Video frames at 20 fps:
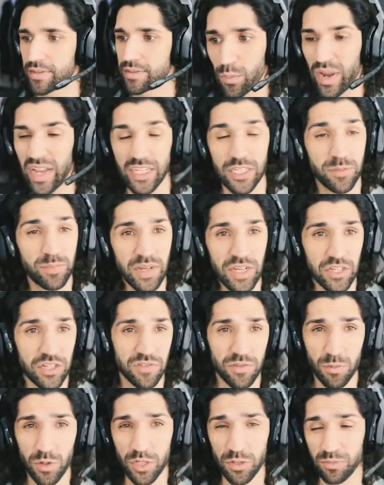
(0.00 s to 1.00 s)
We get Speech of
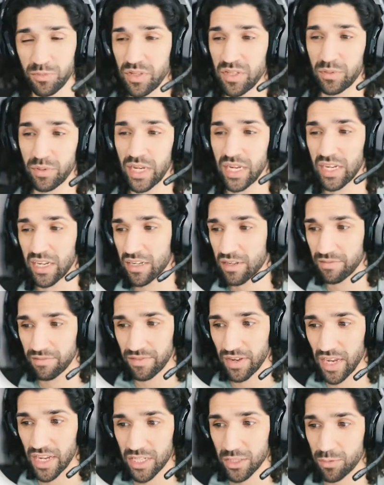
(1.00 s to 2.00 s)
the Woods, which means we can
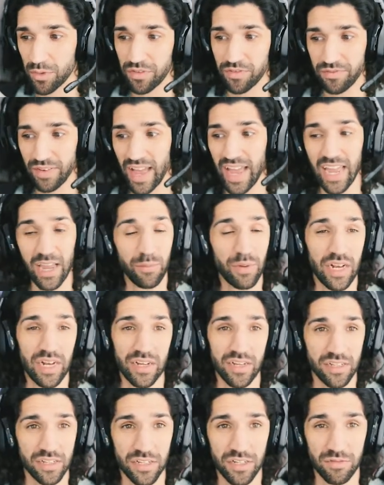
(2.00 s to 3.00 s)
converse with Fae, and we
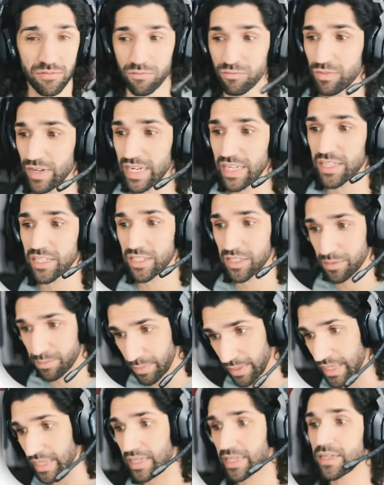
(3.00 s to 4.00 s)
learn to read,
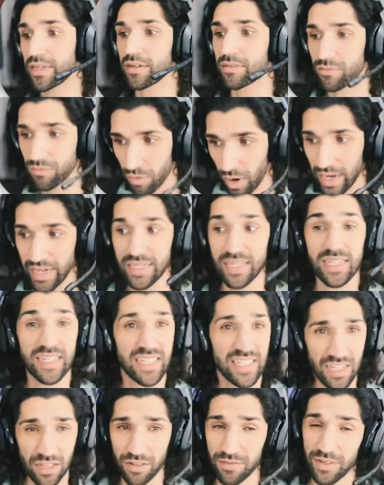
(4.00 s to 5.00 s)
speak, and write
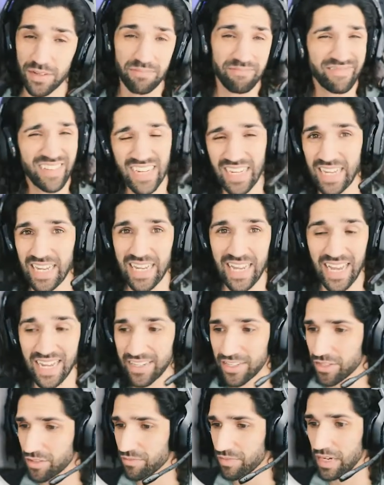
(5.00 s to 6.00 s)
Sylvan. Again,
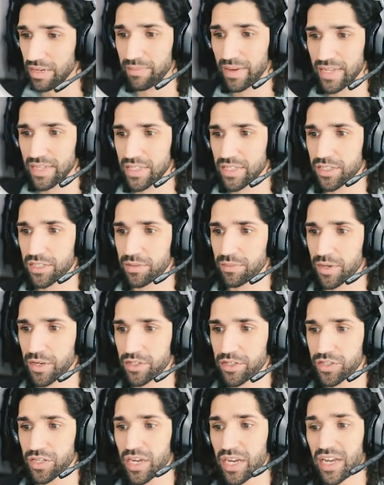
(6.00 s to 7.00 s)
doesn't really matter too
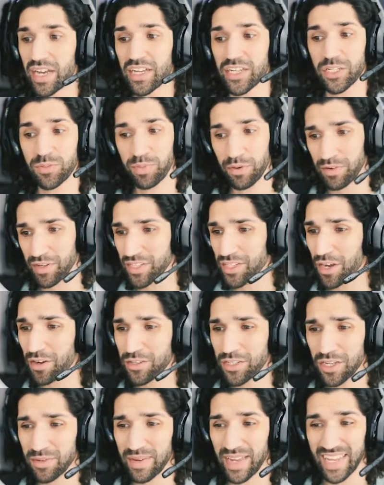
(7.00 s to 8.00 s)
much. Spirit
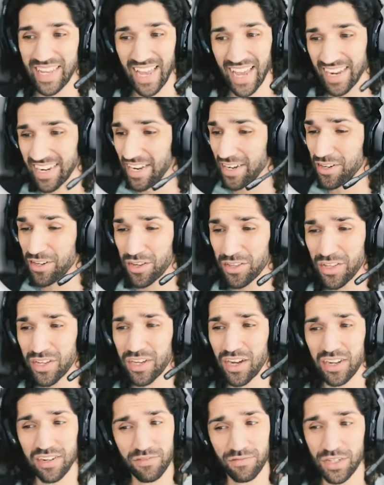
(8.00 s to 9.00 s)
Totem, again, another
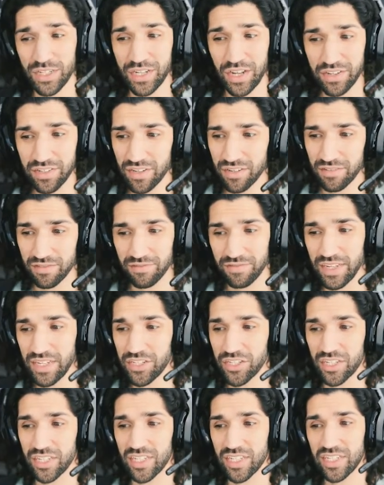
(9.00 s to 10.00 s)
kind of redundant
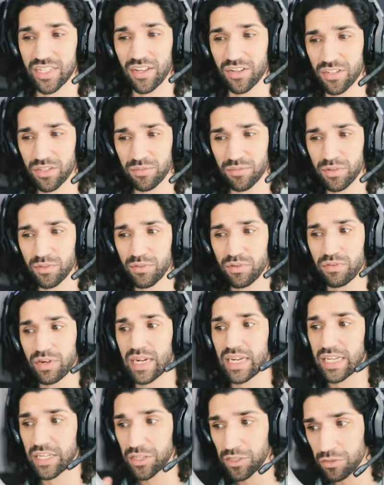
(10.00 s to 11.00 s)
feature. This is not something we
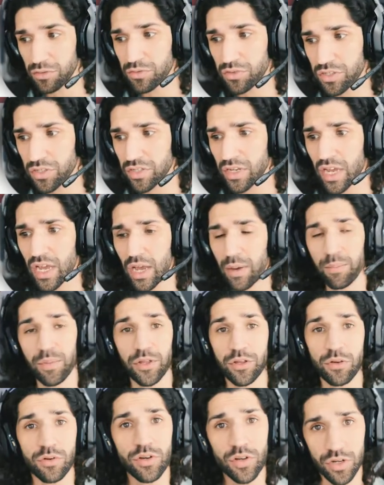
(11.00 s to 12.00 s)
really use, but
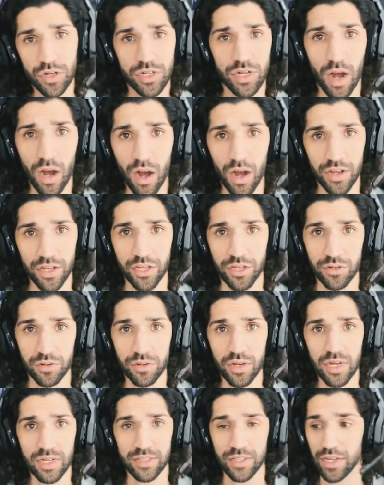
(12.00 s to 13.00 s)
you could argue
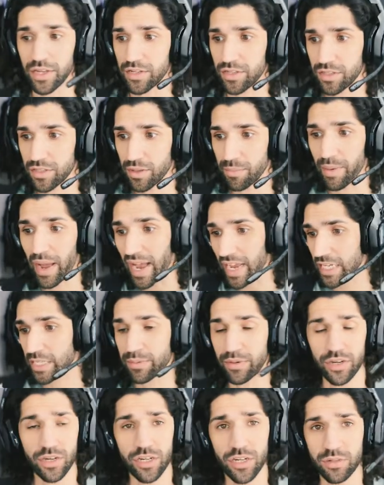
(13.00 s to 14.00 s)
that the Bear
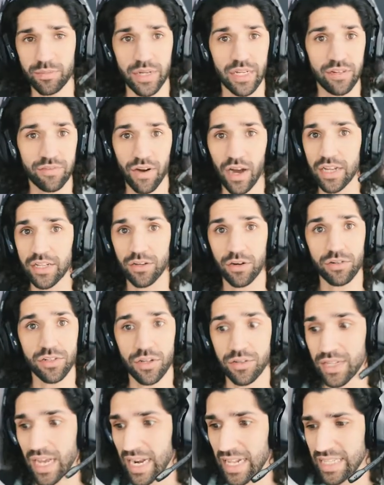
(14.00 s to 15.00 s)
Spirit could be Divine Dog
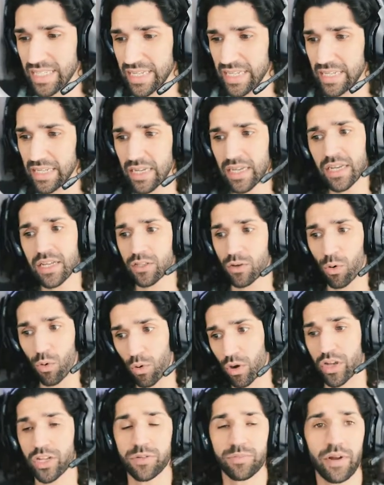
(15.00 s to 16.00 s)
Totality, the
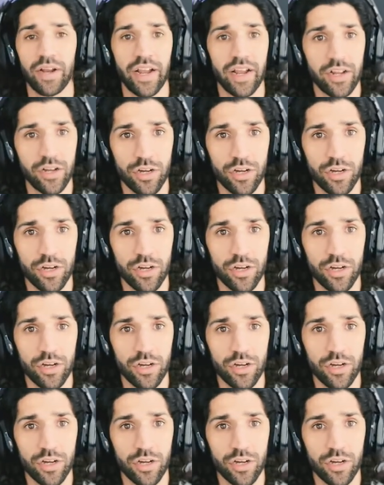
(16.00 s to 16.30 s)
Hawk Spirit